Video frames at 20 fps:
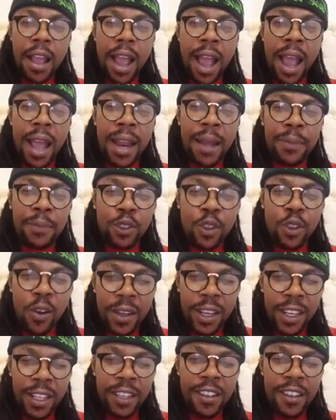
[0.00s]
And I'm
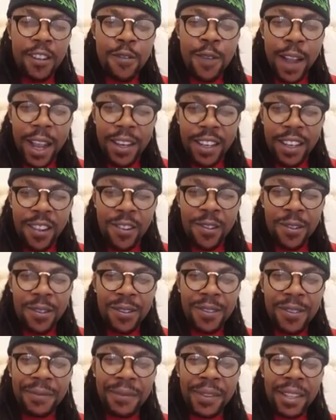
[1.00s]
talking right now
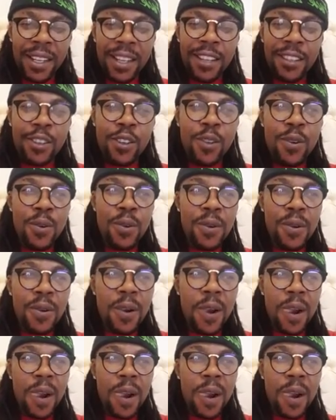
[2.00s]
to